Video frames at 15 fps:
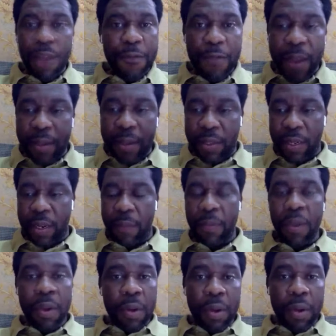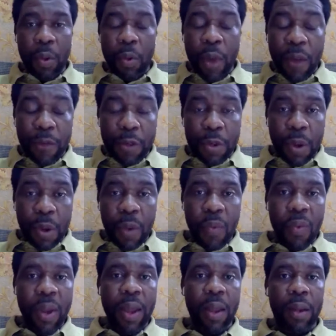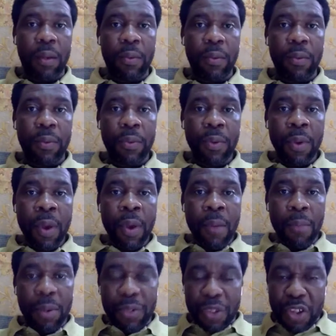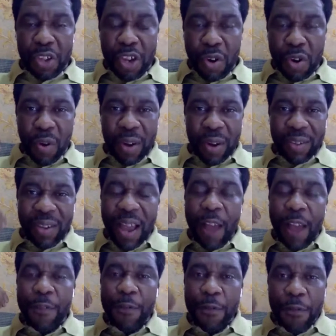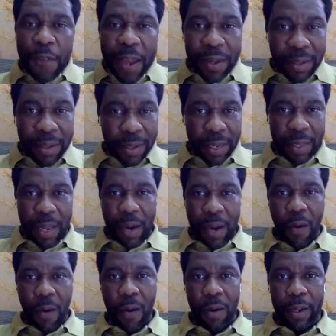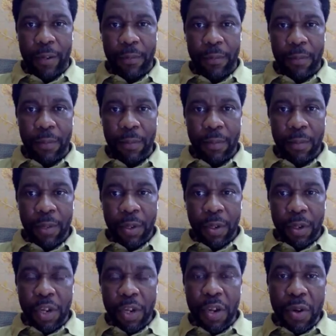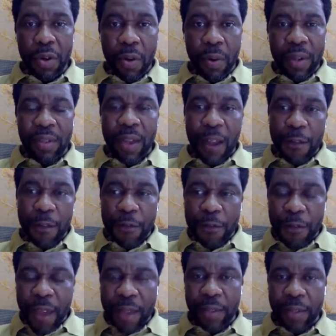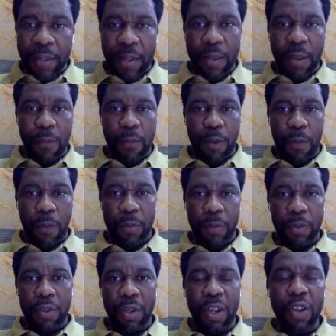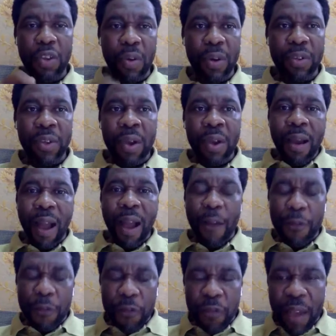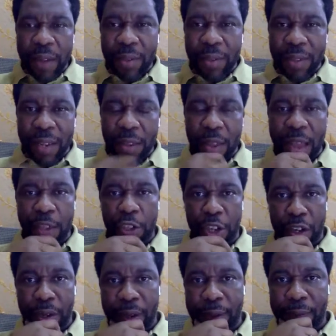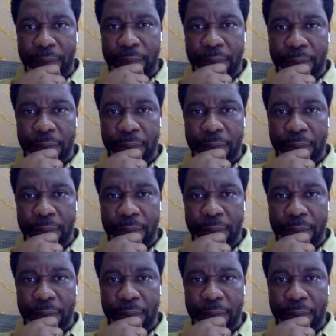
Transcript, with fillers: affected them. They could have done well, but ignorance affected their calling. Ignorance affected their purpose. Ignorance affected their agenda.